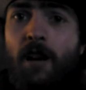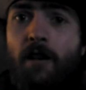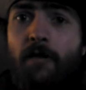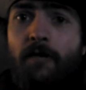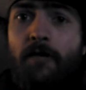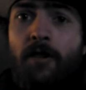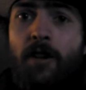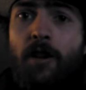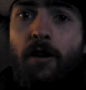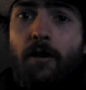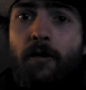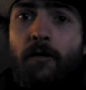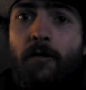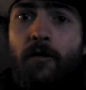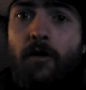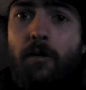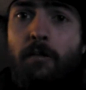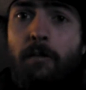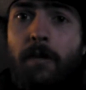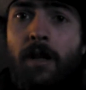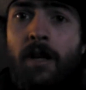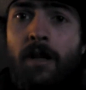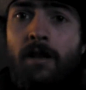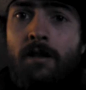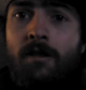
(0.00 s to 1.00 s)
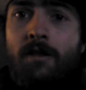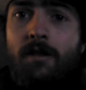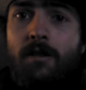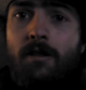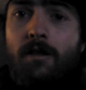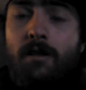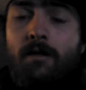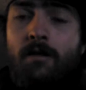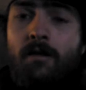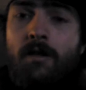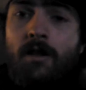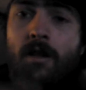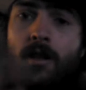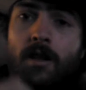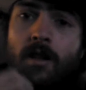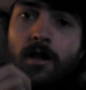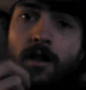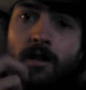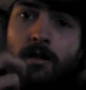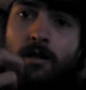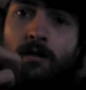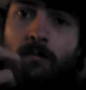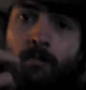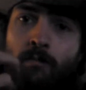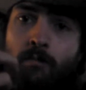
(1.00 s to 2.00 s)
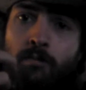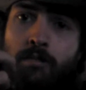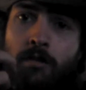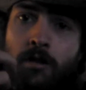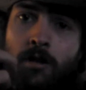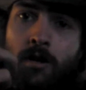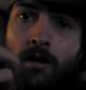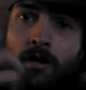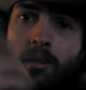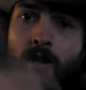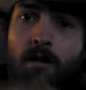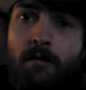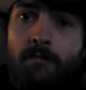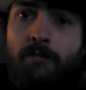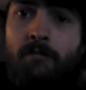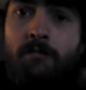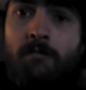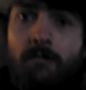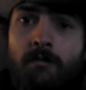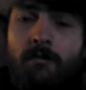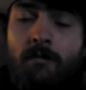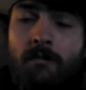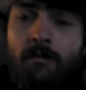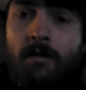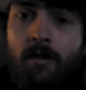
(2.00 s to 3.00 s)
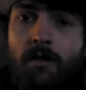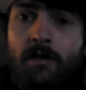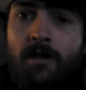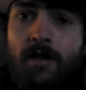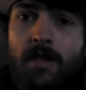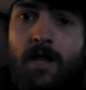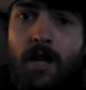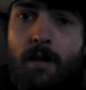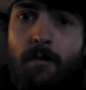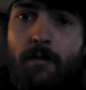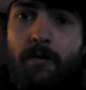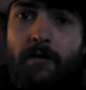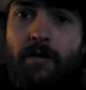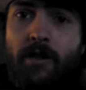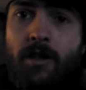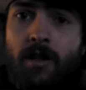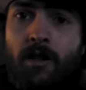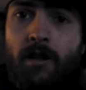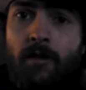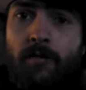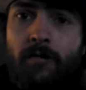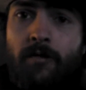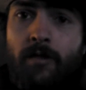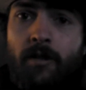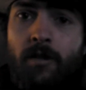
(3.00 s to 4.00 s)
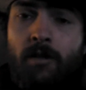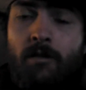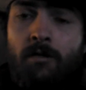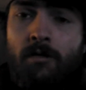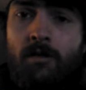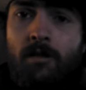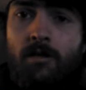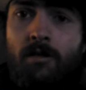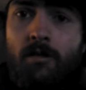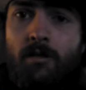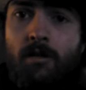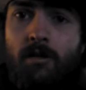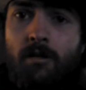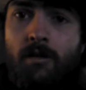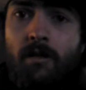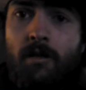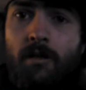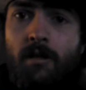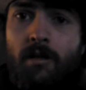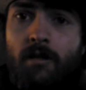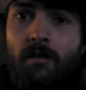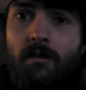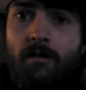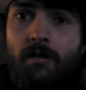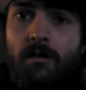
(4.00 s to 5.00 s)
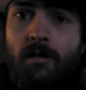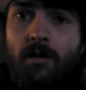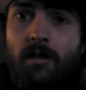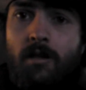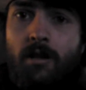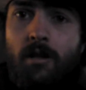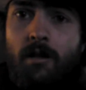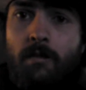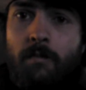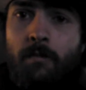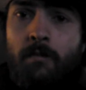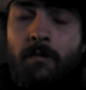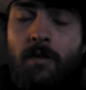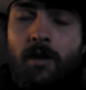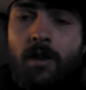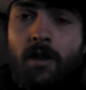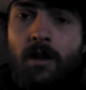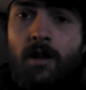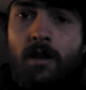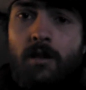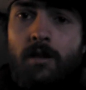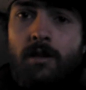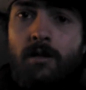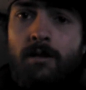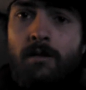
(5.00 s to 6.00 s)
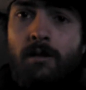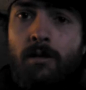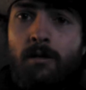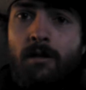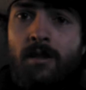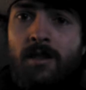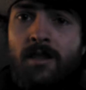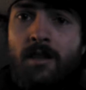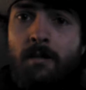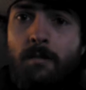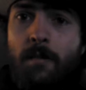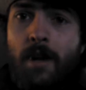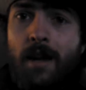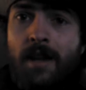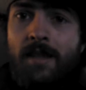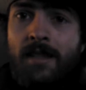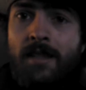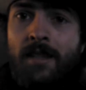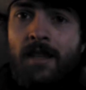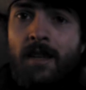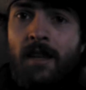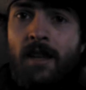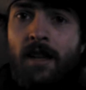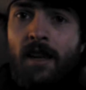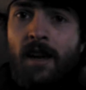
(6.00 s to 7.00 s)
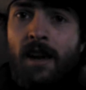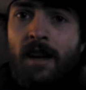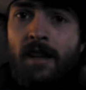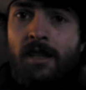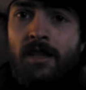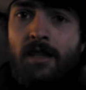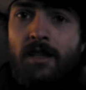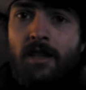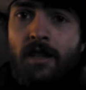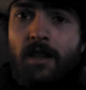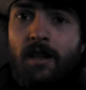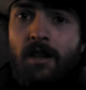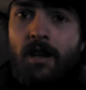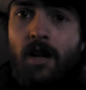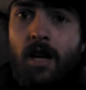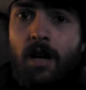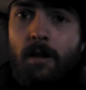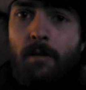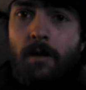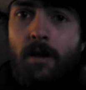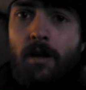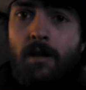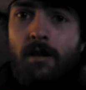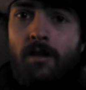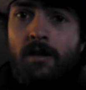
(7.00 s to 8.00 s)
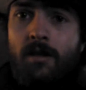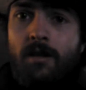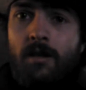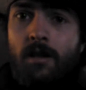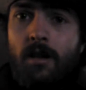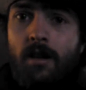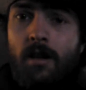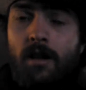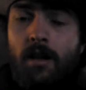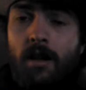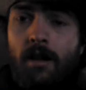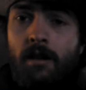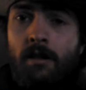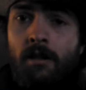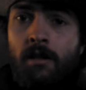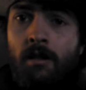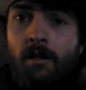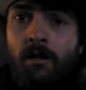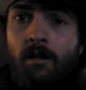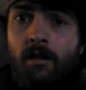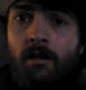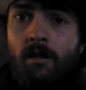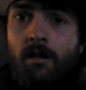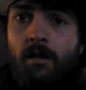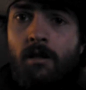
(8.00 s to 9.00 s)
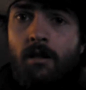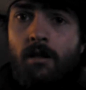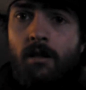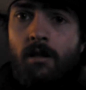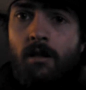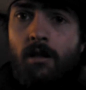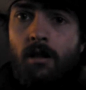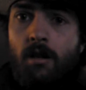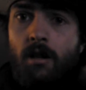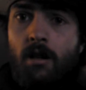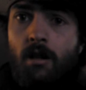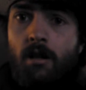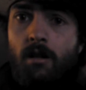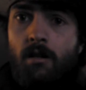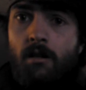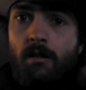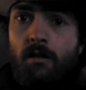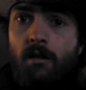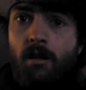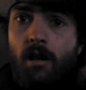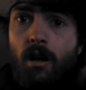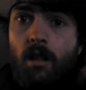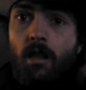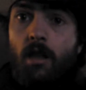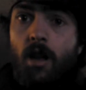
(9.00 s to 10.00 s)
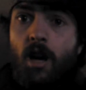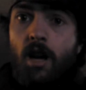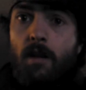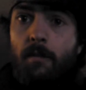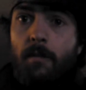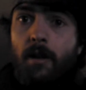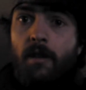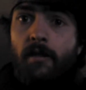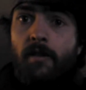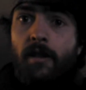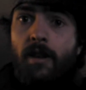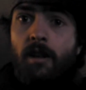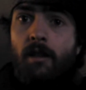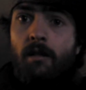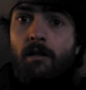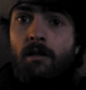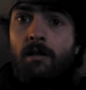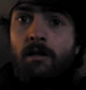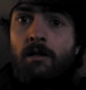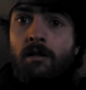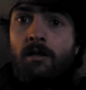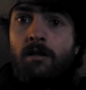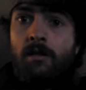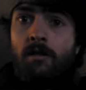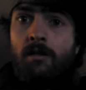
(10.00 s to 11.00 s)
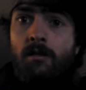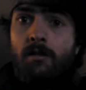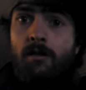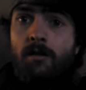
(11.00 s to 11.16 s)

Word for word: out video for me, so bro, I'll do the same in return for you. So um, this dude is amazing. He actually comments on a lot of my videos,